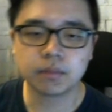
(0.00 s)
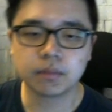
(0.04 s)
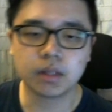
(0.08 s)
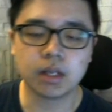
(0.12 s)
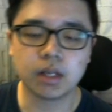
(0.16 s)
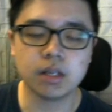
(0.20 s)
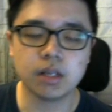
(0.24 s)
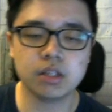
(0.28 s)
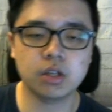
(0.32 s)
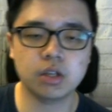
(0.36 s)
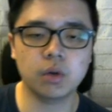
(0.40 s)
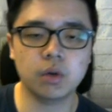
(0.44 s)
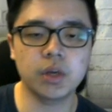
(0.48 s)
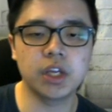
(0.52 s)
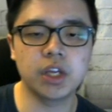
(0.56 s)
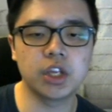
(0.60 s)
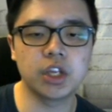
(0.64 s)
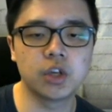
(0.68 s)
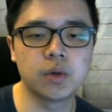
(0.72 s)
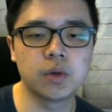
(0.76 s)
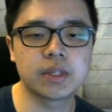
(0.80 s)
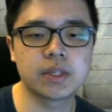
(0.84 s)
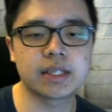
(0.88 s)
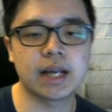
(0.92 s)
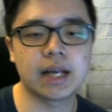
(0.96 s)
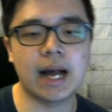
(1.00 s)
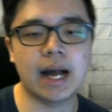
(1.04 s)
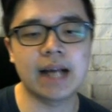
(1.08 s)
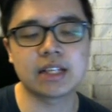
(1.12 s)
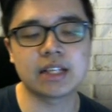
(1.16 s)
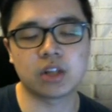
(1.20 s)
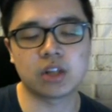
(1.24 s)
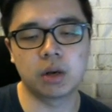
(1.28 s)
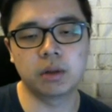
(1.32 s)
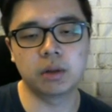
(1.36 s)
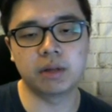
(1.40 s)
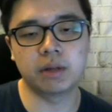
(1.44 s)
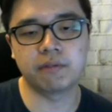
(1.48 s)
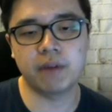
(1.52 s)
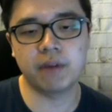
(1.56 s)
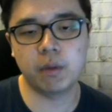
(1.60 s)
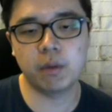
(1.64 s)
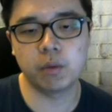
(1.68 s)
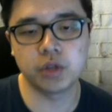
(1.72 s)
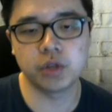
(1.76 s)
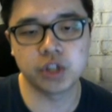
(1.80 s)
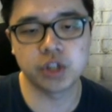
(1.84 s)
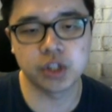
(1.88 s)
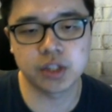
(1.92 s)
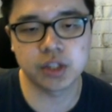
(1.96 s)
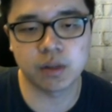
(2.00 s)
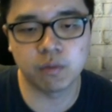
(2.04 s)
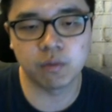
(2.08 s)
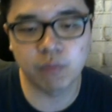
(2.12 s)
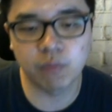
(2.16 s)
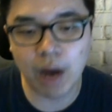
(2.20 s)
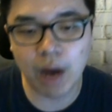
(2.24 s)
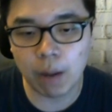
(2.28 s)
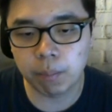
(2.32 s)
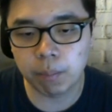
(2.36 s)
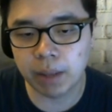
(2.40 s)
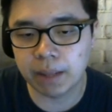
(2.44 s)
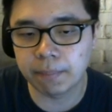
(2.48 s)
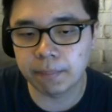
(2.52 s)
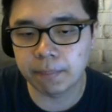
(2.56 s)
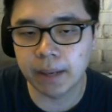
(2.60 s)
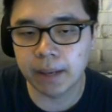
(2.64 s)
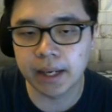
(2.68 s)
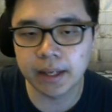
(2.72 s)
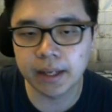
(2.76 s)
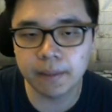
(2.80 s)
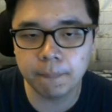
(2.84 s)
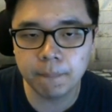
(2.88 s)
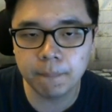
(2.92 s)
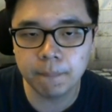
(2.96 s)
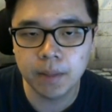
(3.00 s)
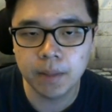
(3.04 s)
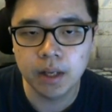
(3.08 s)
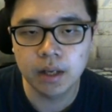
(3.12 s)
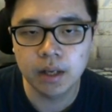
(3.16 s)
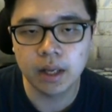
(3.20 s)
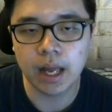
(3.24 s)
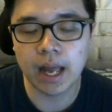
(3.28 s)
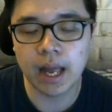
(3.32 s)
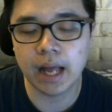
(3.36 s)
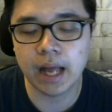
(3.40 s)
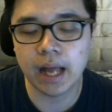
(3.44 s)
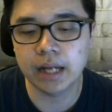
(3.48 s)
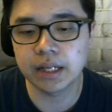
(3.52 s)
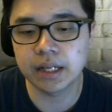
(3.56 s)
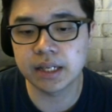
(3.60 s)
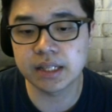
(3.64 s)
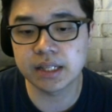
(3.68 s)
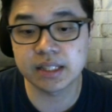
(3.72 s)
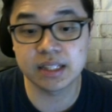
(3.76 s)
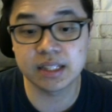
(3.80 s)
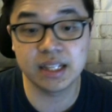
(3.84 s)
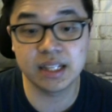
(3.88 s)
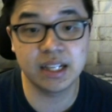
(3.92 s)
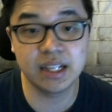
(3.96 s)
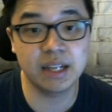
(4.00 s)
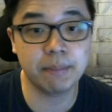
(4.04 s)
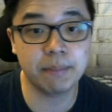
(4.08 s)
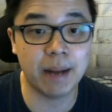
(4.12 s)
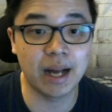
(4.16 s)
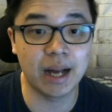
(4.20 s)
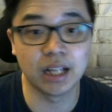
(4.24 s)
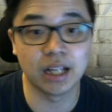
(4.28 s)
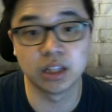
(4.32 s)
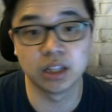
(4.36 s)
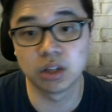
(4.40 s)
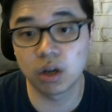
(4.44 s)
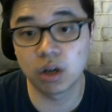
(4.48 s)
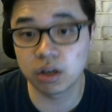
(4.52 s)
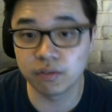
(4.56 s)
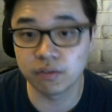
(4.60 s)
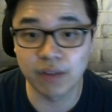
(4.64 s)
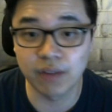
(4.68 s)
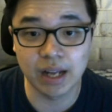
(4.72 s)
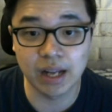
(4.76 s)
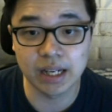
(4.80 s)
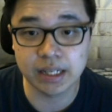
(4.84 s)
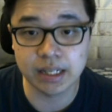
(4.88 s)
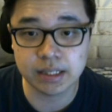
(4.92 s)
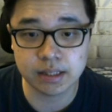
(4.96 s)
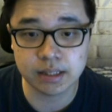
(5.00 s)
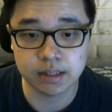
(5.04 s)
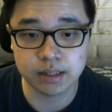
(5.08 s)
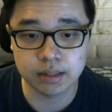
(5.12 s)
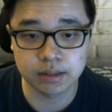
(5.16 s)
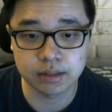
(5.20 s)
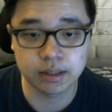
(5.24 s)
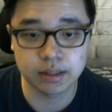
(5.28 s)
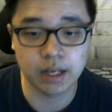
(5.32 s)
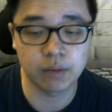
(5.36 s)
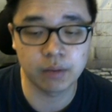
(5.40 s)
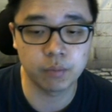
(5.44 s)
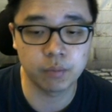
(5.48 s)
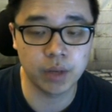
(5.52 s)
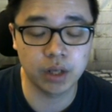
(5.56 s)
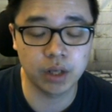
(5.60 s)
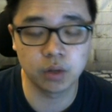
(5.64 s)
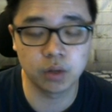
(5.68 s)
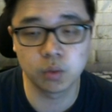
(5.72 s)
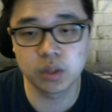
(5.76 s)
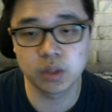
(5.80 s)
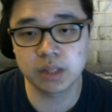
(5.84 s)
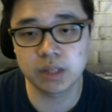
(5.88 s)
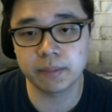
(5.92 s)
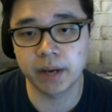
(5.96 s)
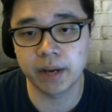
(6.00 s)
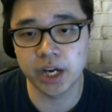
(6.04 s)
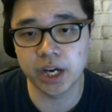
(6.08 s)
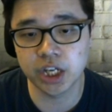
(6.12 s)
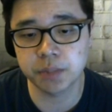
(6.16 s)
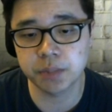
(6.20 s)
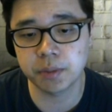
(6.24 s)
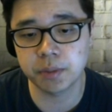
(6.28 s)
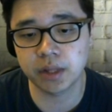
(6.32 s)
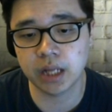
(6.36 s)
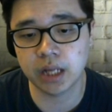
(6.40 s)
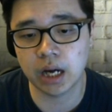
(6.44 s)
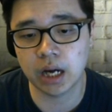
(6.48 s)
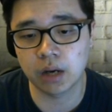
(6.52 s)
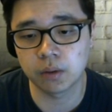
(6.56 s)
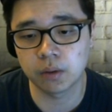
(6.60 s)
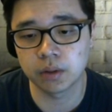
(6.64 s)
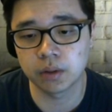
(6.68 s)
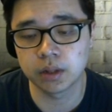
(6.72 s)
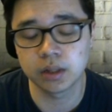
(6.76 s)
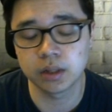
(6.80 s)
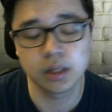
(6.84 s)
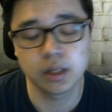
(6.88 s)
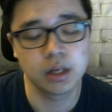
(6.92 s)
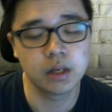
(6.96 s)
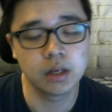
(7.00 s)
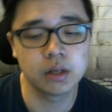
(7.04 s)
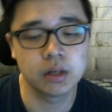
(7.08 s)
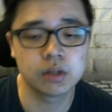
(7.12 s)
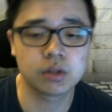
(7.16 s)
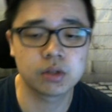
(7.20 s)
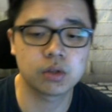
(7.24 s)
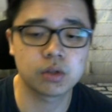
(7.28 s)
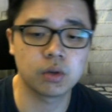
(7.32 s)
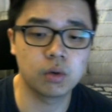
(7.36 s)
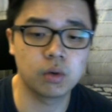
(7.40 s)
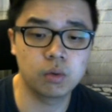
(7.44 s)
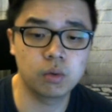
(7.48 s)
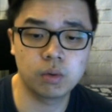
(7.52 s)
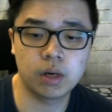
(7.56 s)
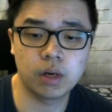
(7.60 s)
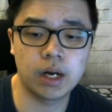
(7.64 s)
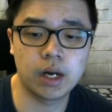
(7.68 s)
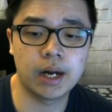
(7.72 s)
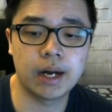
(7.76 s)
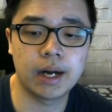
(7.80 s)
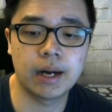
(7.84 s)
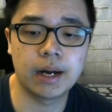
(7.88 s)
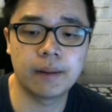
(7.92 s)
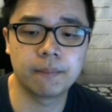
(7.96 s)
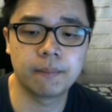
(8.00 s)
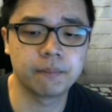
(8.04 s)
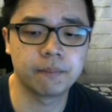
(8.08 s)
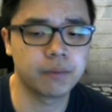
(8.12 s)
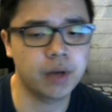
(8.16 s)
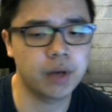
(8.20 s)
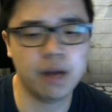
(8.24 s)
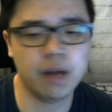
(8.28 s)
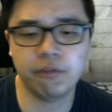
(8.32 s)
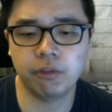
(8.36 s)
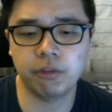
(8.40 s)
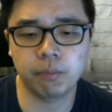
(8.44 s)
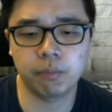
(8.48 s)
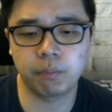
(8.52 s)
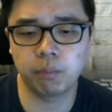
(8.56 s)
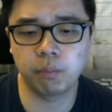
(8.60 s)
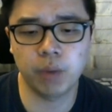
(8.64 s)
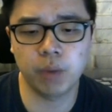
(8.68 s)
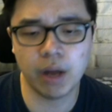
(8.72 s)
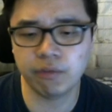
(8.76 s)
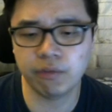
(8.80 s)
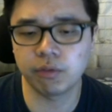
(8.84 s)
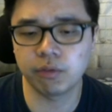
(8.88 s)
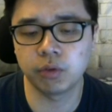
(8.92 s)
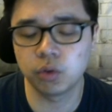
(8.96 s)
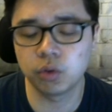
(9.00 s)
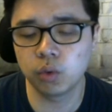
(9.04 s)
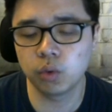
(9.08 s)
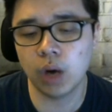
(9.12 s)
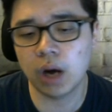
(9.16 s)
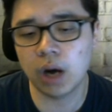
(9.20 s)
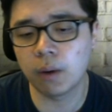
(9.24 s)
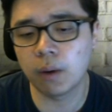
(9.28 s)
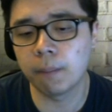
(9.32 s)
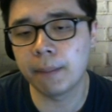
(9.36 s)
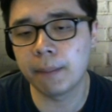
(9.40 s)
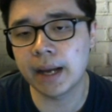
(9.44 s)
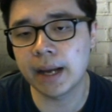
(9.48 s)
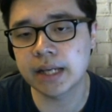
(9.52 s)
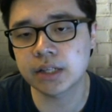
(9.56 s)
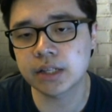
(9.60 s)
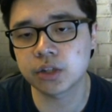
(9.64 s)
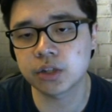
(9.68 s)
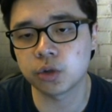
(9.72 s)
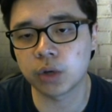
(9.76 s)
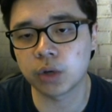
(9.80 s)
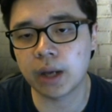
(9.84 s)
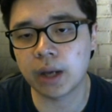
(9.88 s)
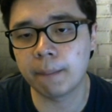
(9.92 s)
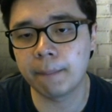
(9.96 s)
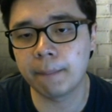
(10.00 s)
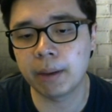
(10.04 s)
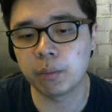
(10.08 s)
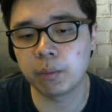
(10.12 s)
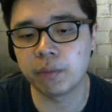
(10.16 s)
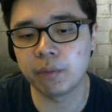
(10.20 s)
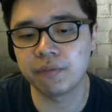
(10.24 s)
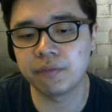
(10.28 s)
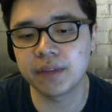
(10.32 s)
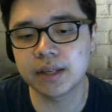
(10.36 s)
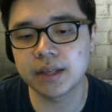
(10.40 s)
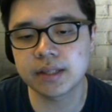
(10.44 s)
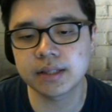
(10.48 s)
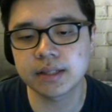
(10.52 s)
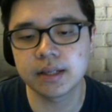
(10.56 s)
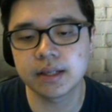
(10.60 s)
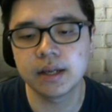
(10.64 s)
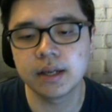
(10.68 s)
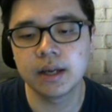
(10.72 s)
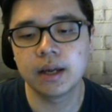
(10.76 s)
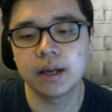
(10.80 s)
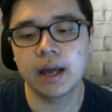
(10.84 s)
So he used the Ice Golem defense, which is well played by him, and he's leading by a lot of elixir, and we are losing by HP tower. So we have to do our best to come back with this.